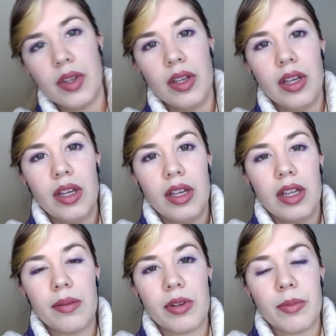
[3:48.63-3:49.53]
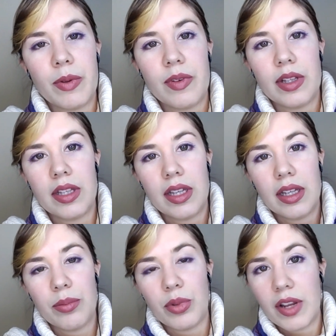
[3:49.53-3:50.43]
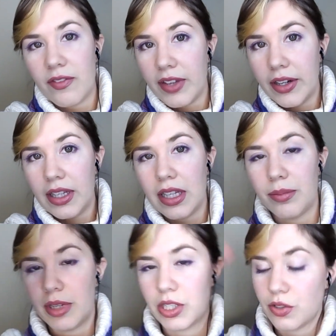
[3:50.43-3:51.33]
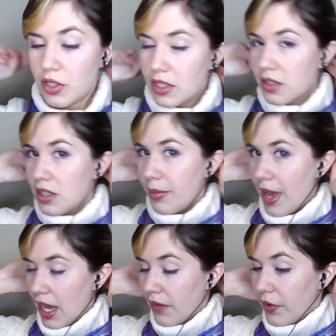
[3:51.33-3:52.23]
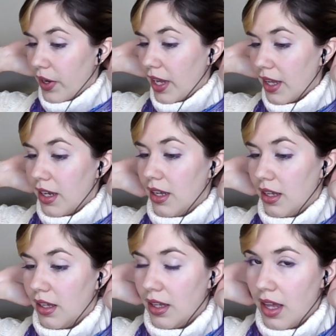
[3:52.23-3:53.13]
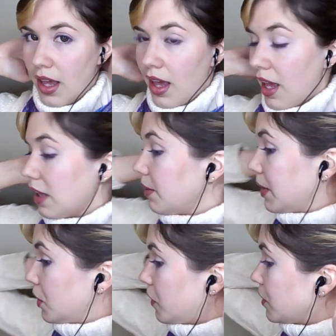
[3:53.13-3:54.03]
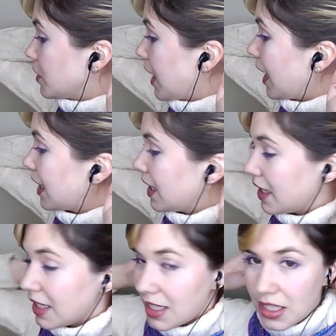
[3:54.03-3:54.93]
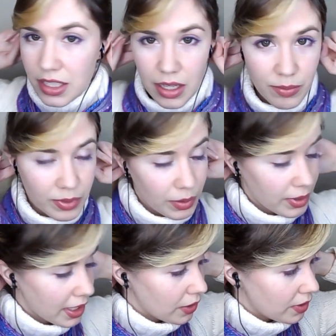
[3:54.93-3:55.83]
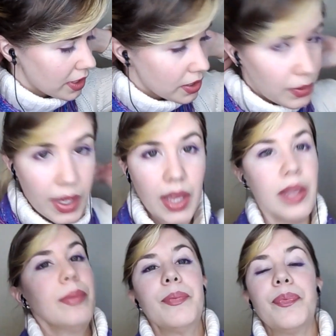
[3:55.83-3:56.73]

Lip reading: I'm going to be putting very light pressure just on the back of your head. Let me know if there's any discomfort when I do this, okay?